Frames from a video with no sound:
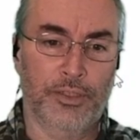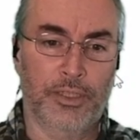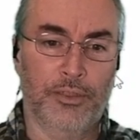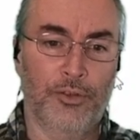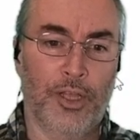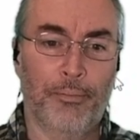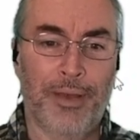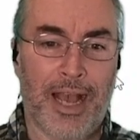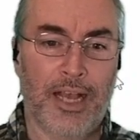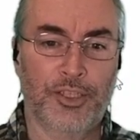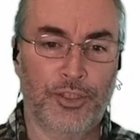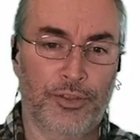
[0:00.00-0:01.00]
including
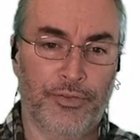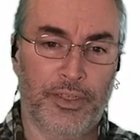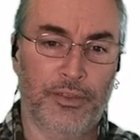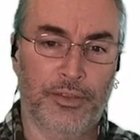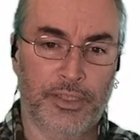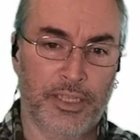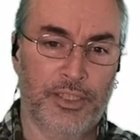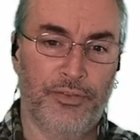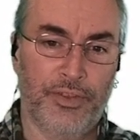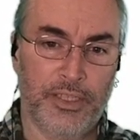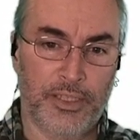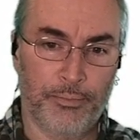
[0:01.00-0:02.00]
passenger vehicles,
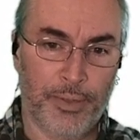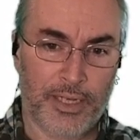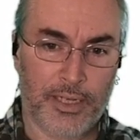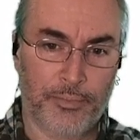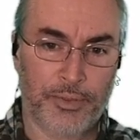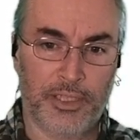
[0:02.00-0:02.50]
SUVs, and pickups,